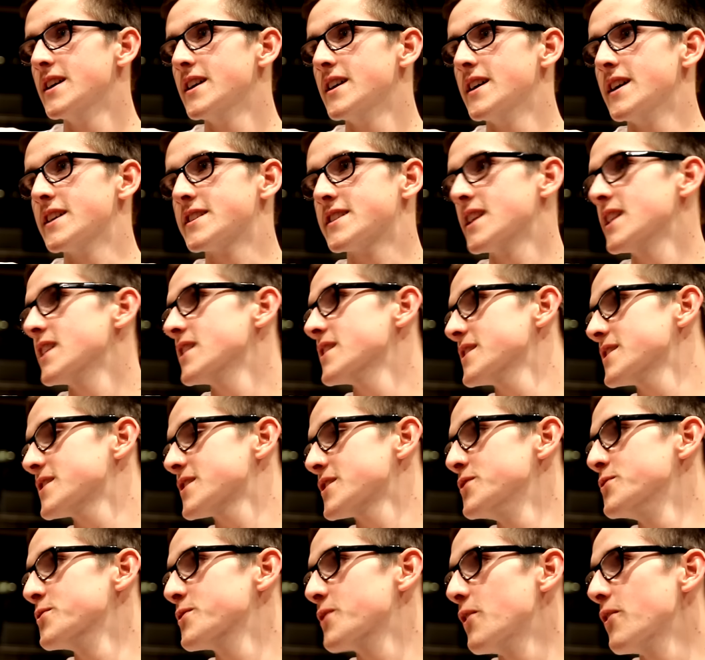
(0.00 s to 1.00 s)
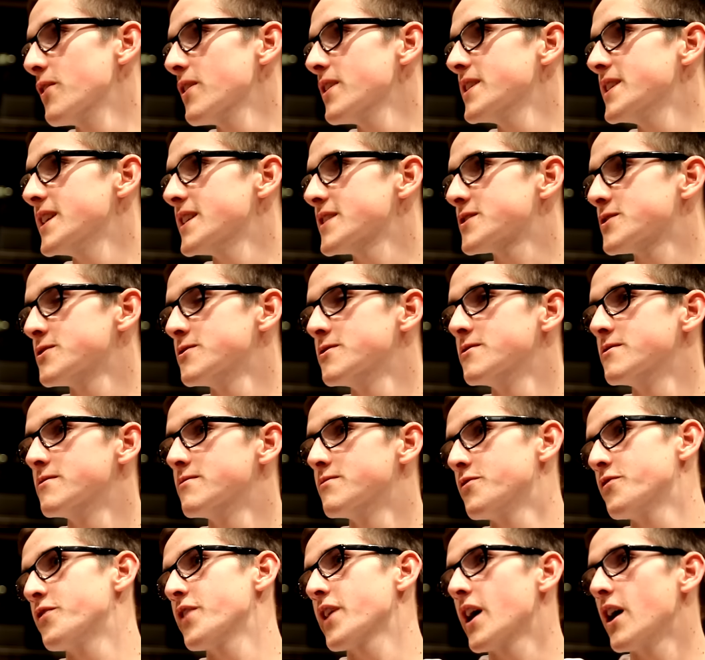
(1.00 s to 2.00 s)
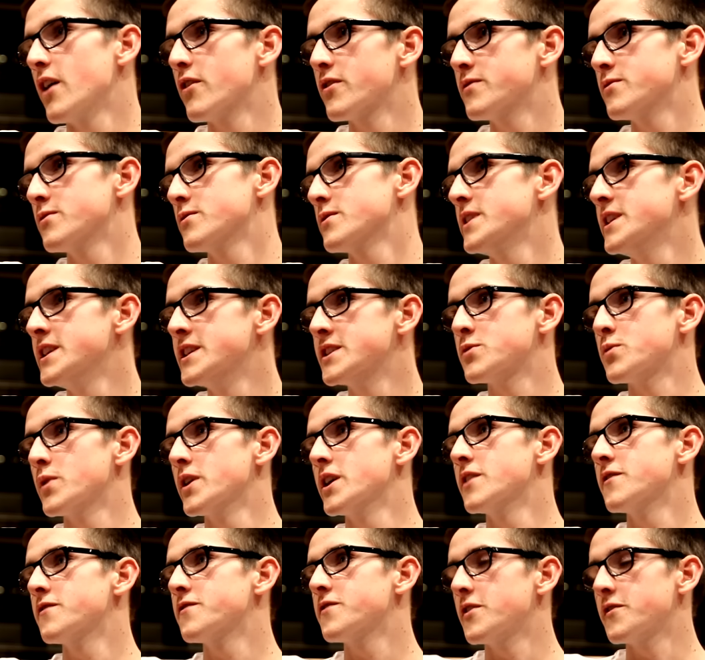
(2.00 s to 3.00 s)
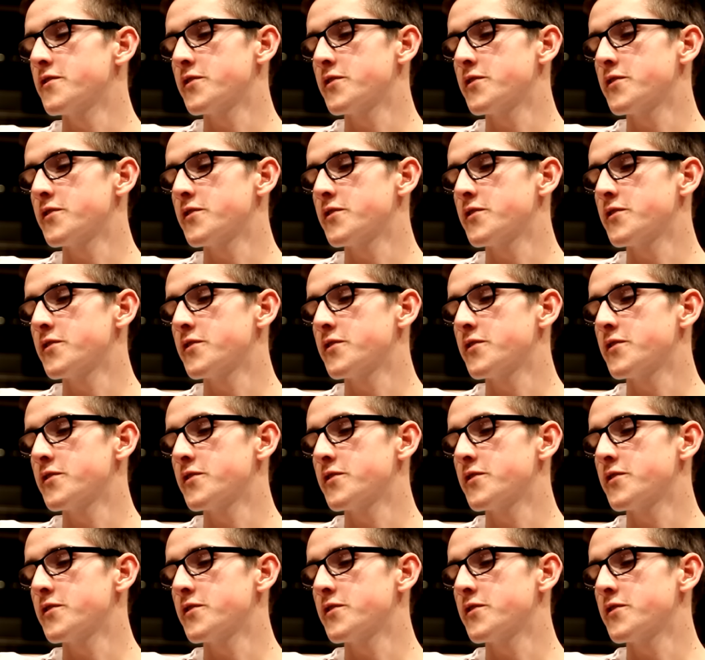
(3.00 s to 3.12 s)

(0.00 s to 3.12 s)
Azilion is a new caller. He has to figure out his way of